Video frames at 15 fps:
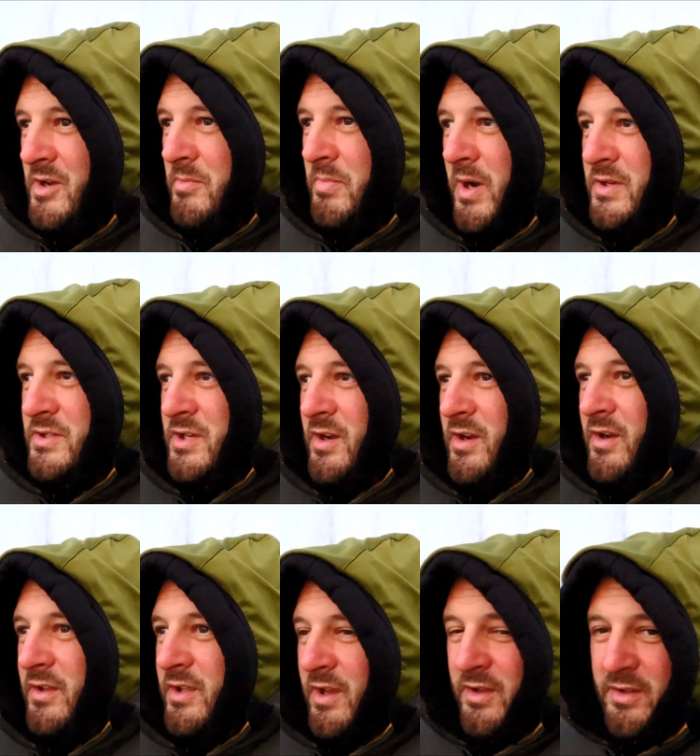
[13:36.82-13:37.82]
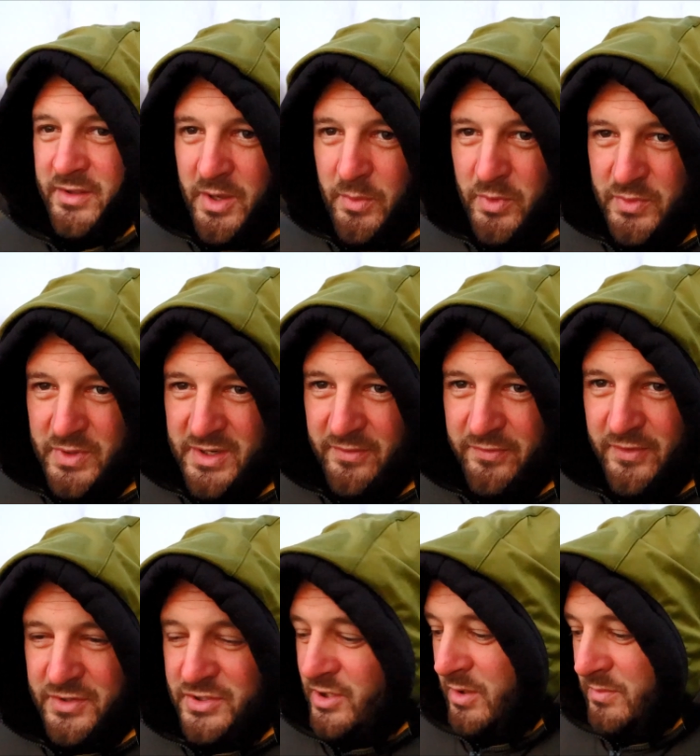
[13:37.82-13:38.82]
But yeah, they will need a
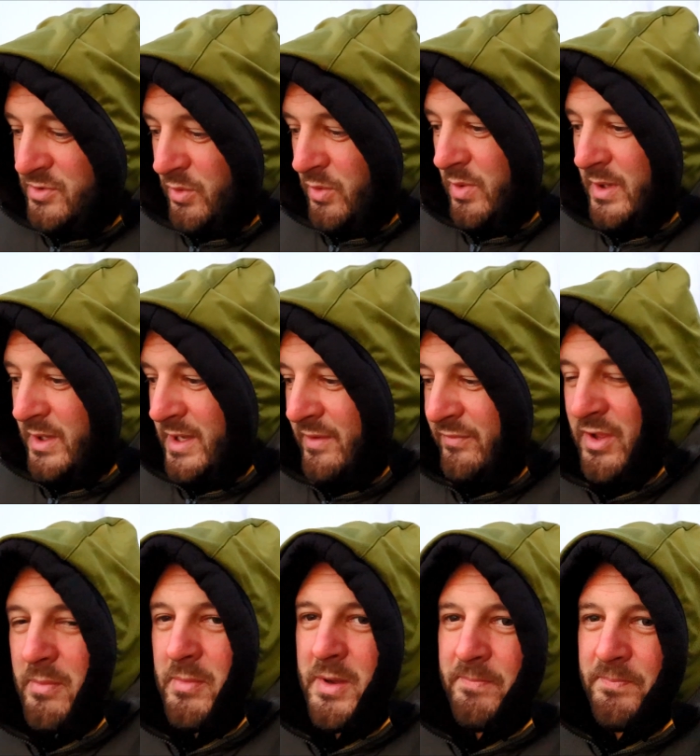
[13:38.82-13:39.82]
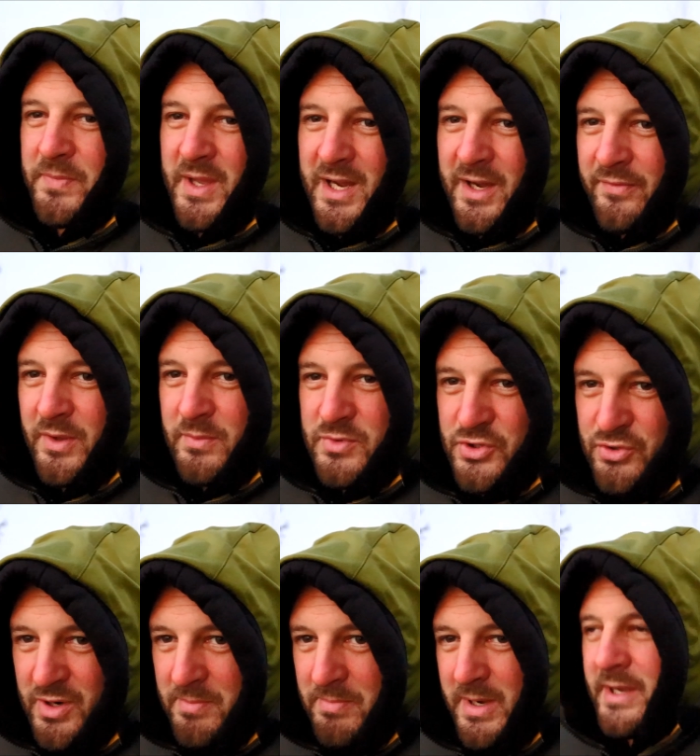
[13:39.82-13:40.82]
freshen up, so I'll quickly have them in, add them
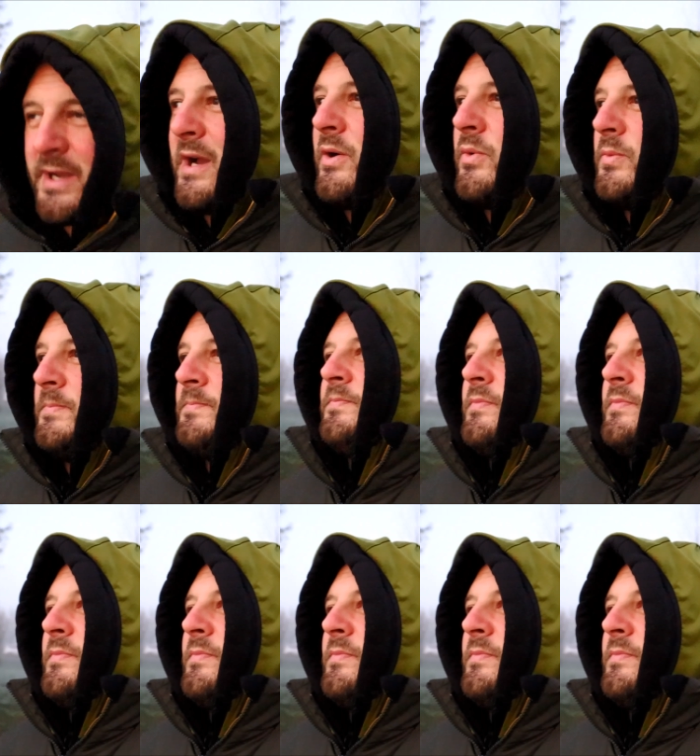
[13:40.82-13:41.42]
straight back out,